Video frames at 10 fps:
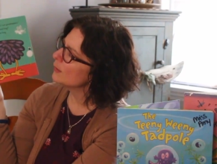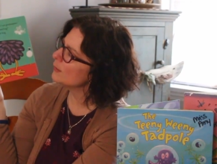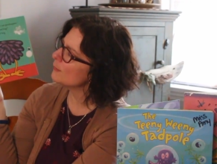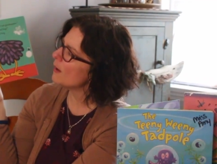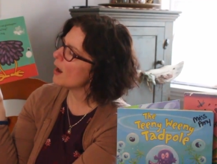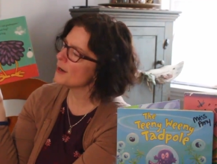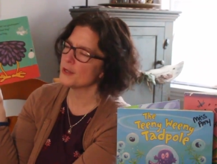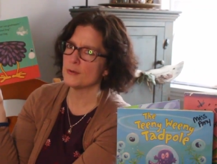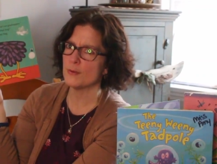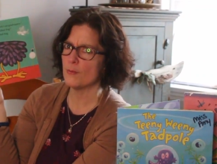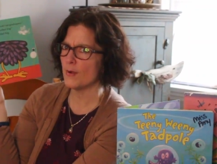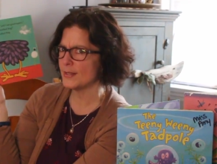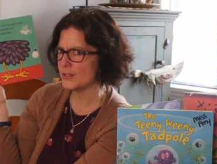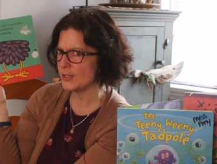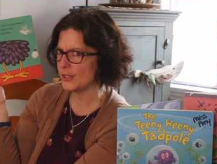Who are you and
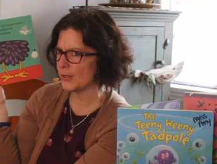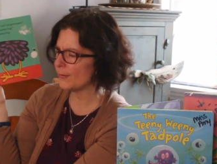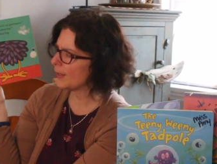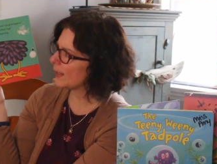what do you